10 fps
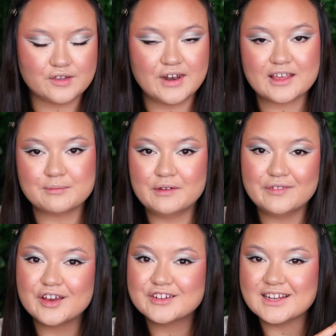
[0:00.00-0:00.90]
So next,
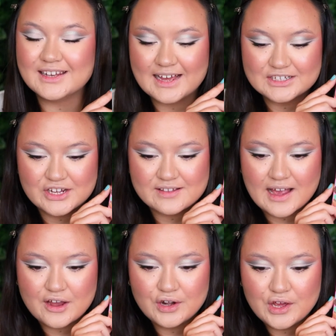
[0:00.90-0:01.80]
moving on to lashes.
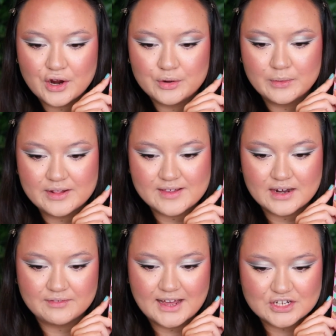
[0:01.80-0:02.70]
I only own one
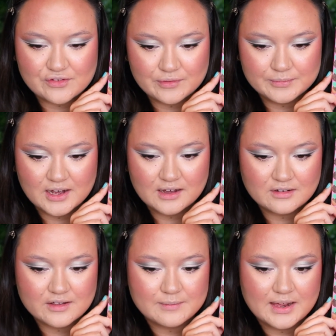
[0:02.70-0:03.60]
set of lashes from Tarte
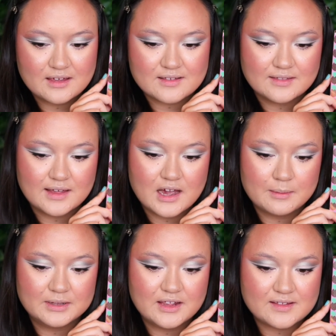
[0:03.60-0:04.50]
Cosmetics, and they
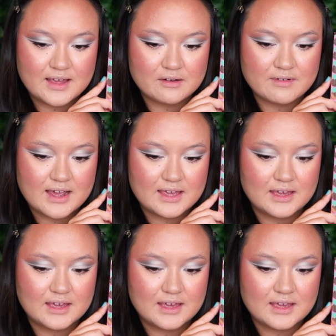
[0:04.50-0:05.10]
come in this kit right